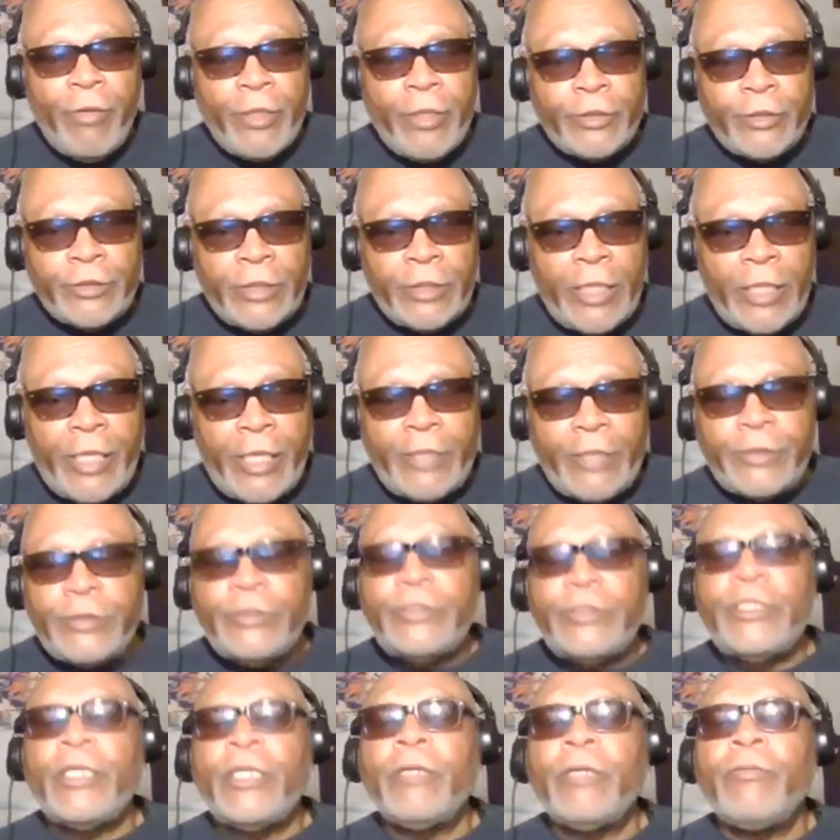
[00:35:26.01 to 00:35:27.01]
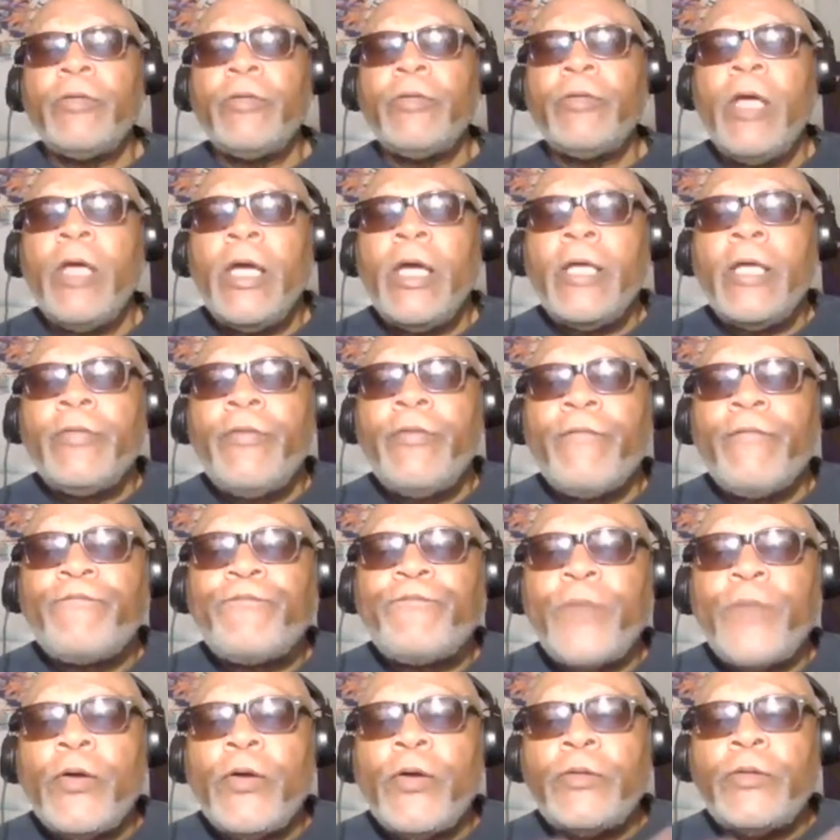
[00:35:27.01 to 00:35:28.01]
The first hearing
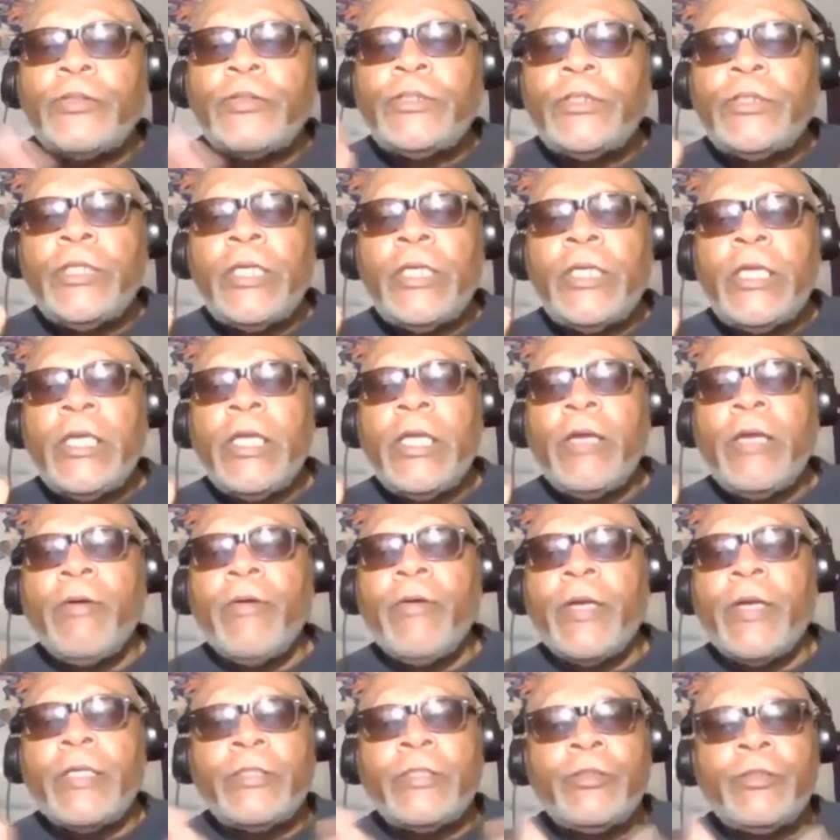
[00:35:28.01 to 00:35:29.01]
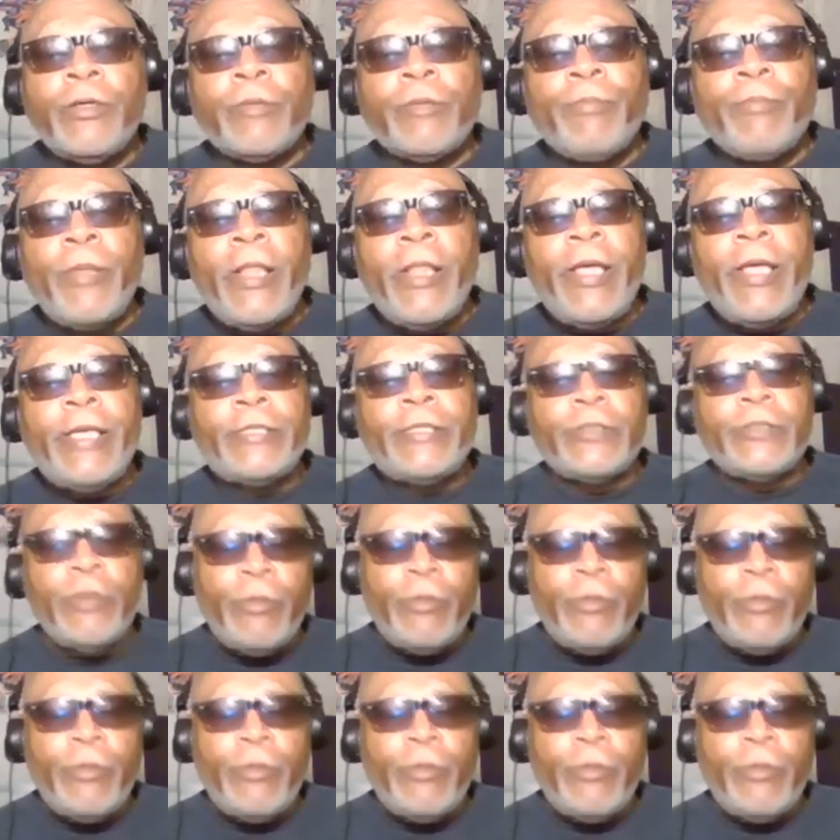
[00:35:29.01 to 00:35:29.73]
took place on April the 10th.